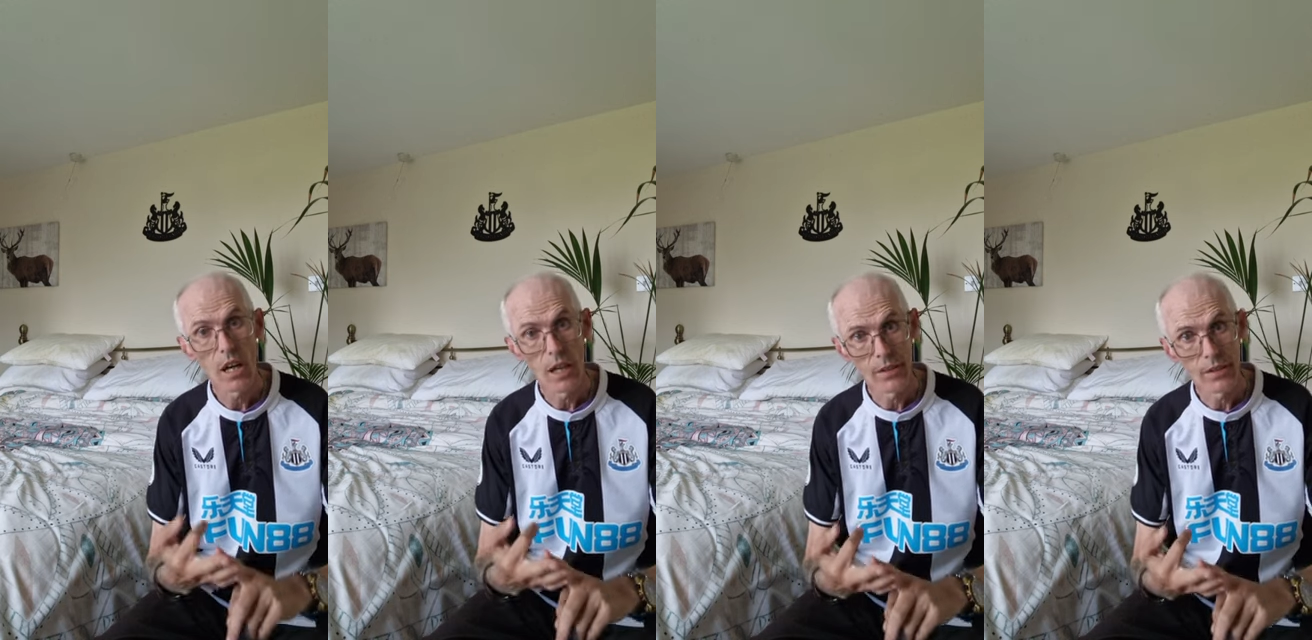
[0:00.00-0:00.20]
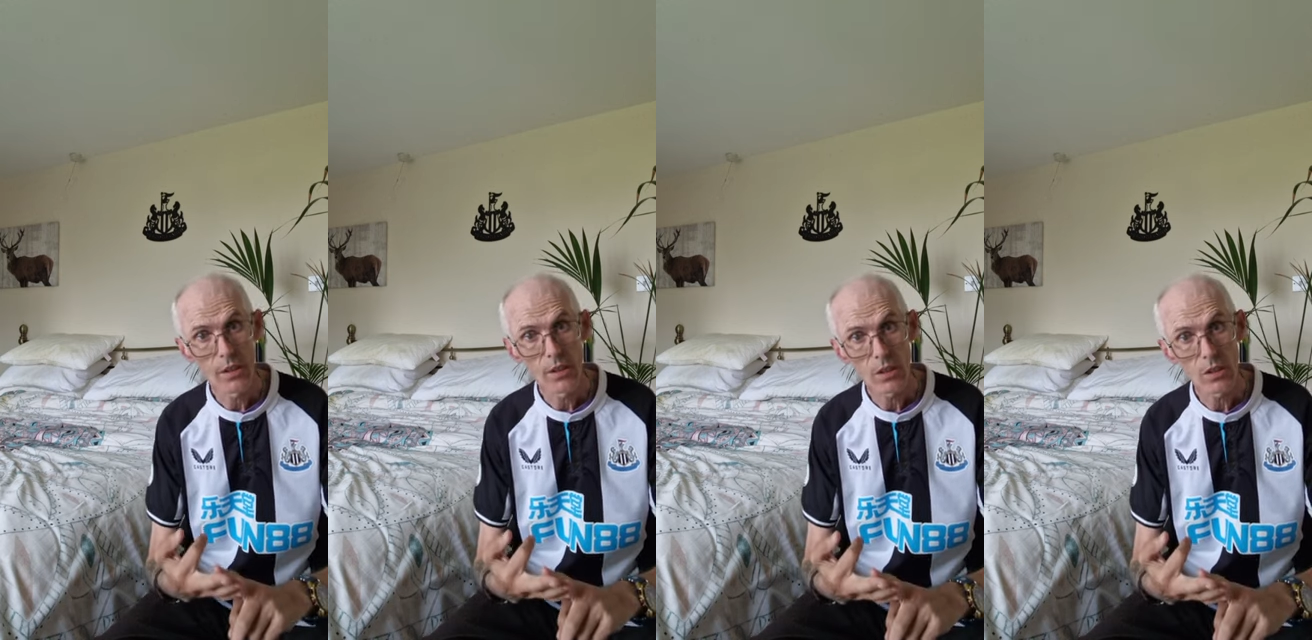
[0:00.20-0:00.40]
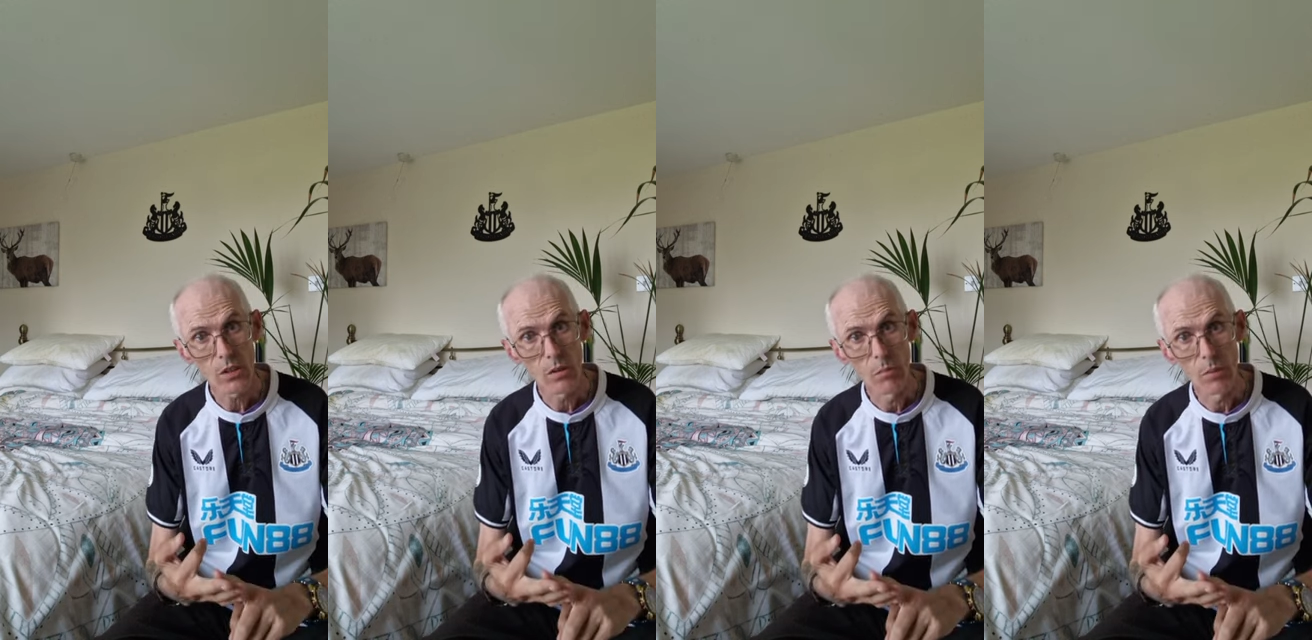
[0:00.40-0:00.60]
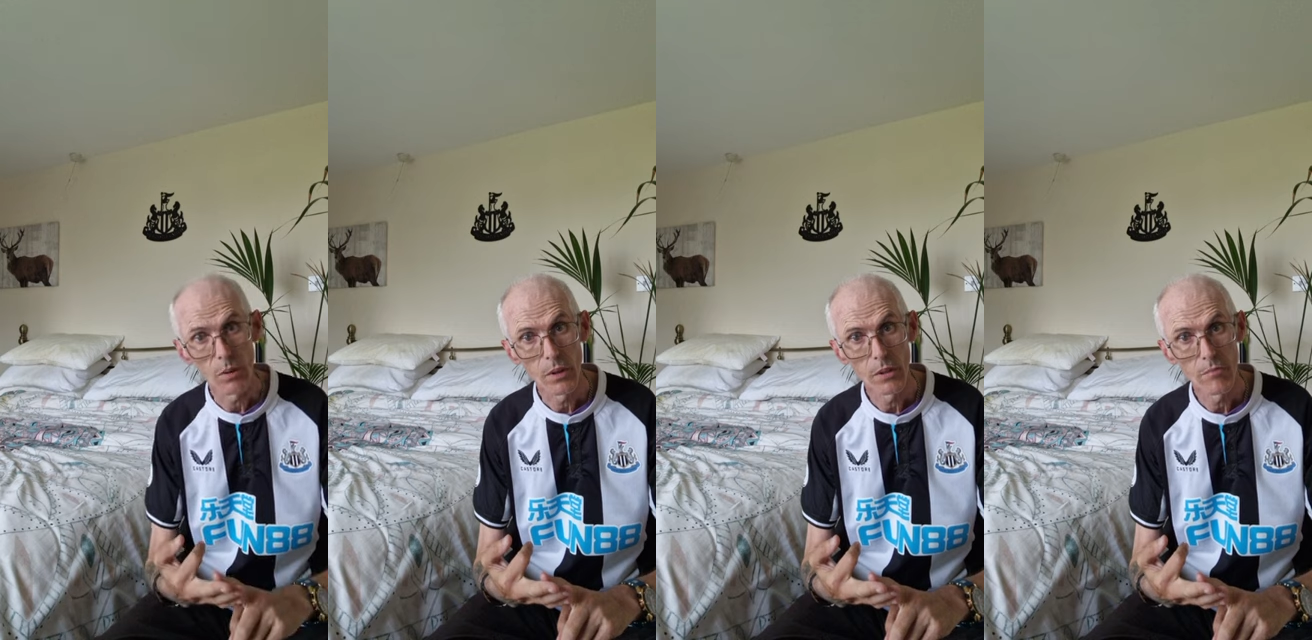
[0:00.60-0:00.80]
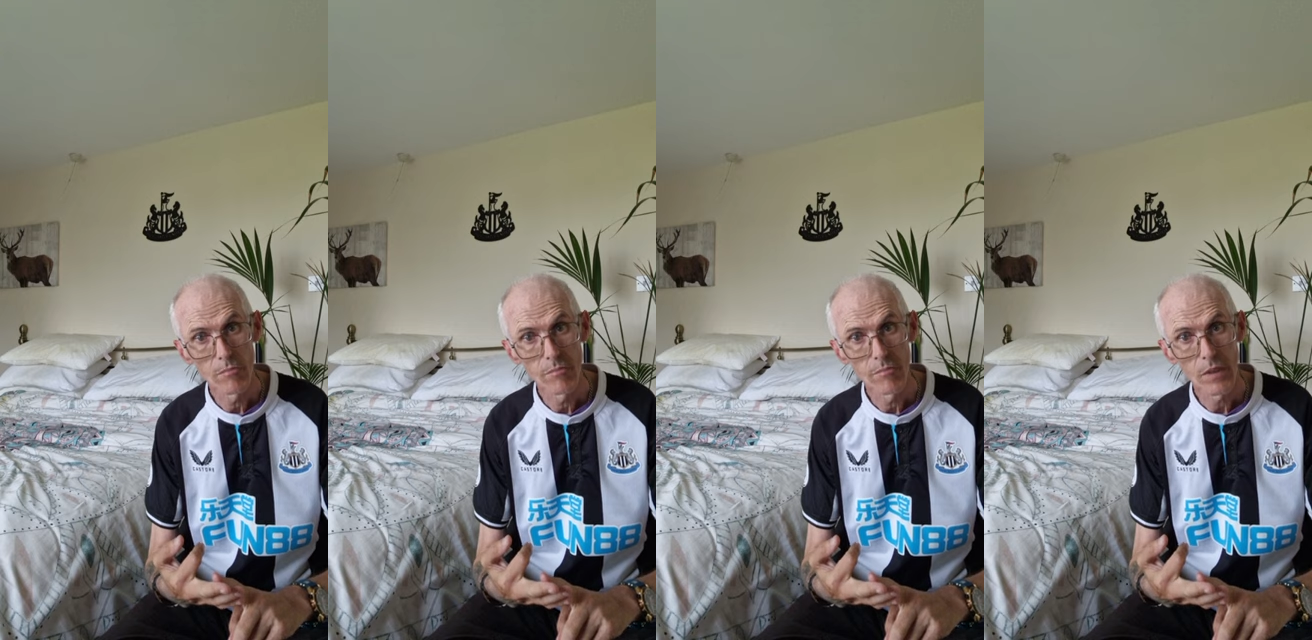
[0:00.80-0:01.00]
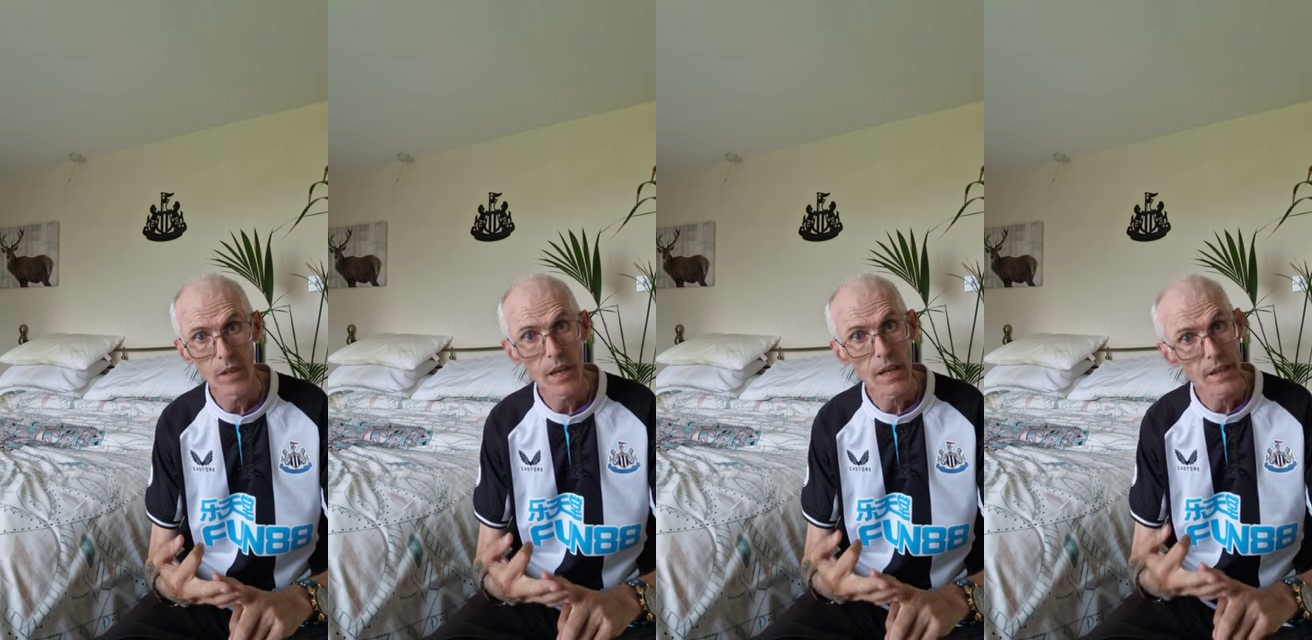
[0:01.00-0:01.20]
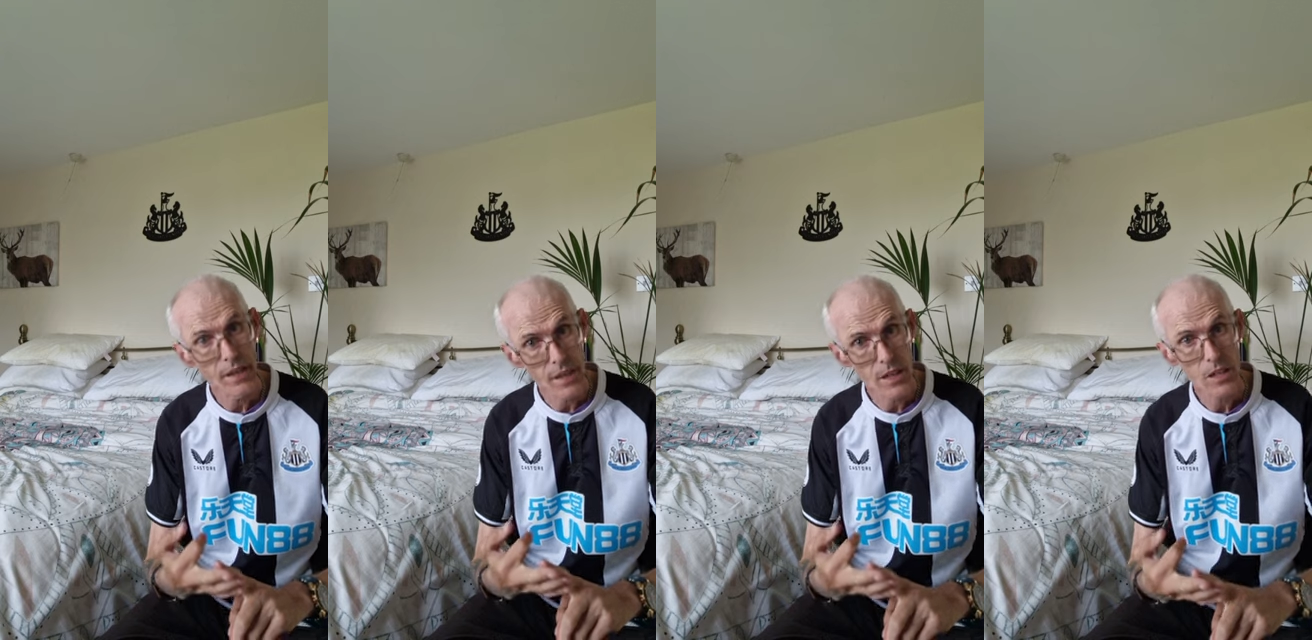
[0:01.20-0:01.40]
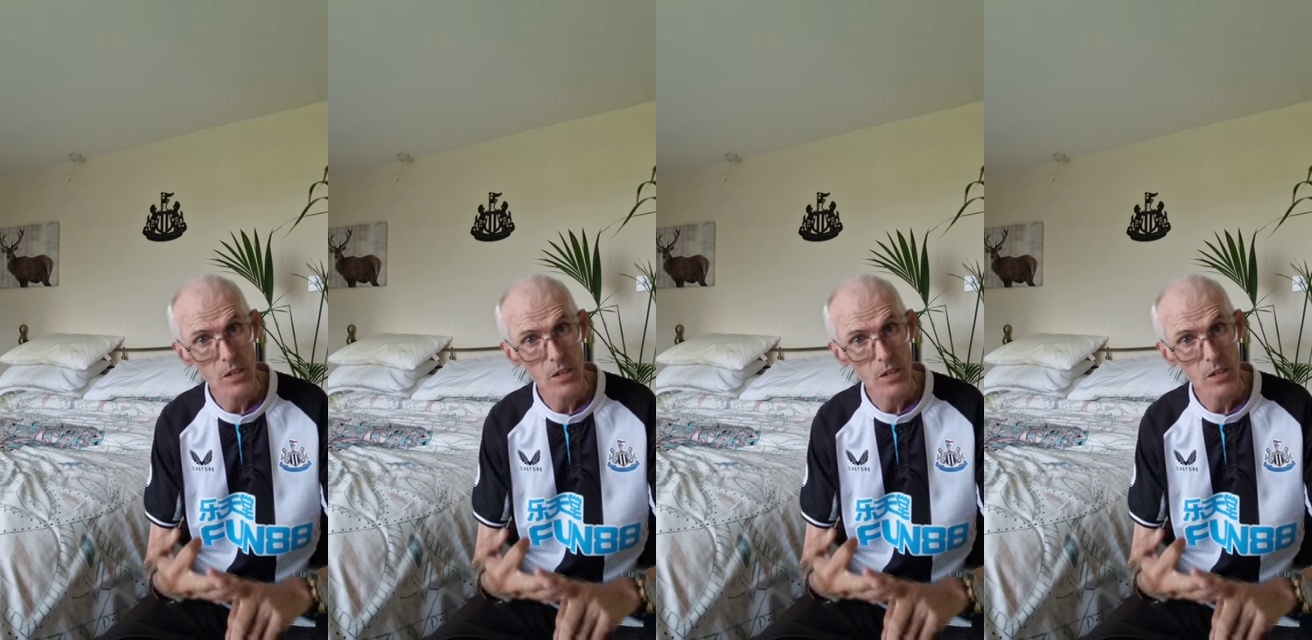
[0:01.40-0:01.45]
and the club and